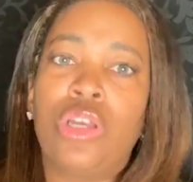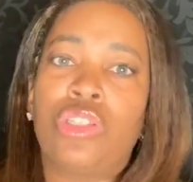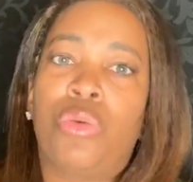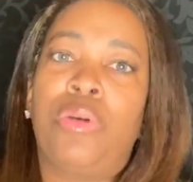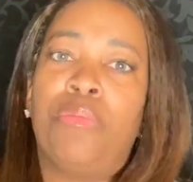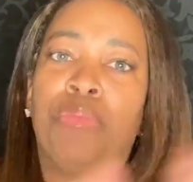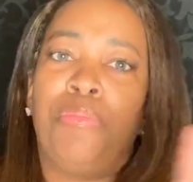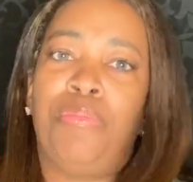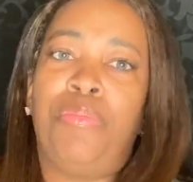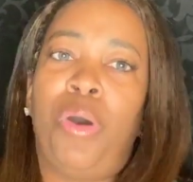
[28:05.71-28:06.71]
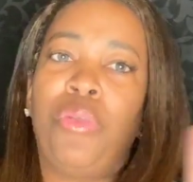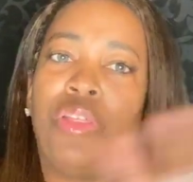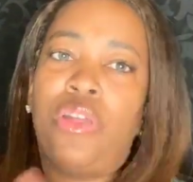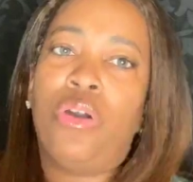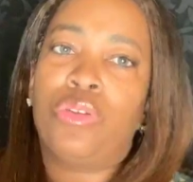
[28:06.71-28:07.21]
So when both
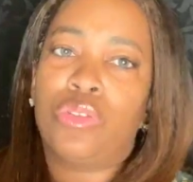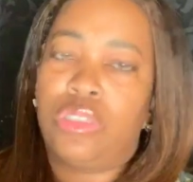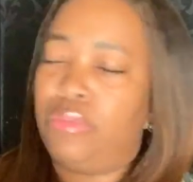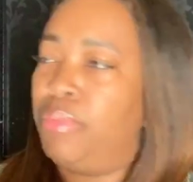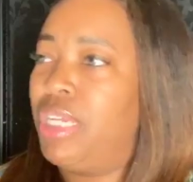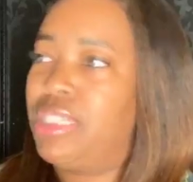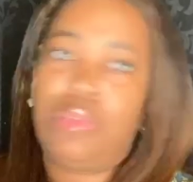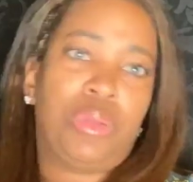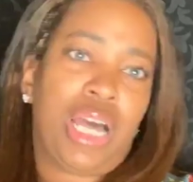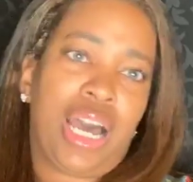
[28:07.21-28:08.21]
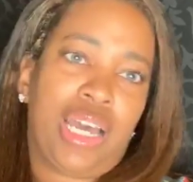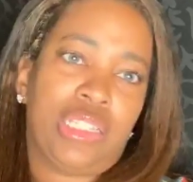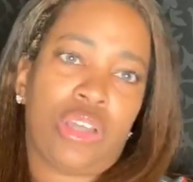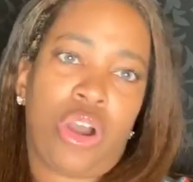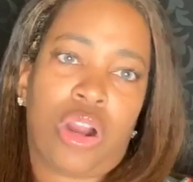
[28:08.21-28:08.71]
of those blood
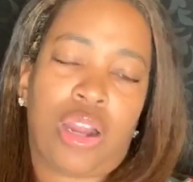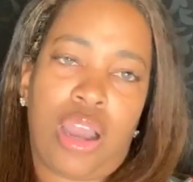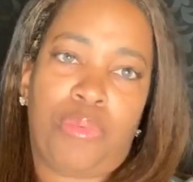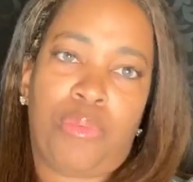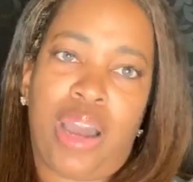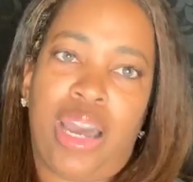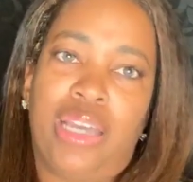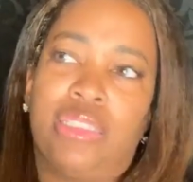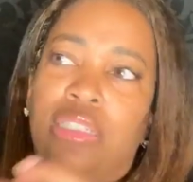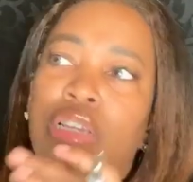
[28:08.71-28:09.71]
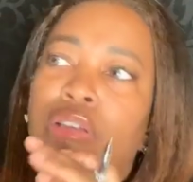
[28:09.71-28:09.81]
supplies are compromised,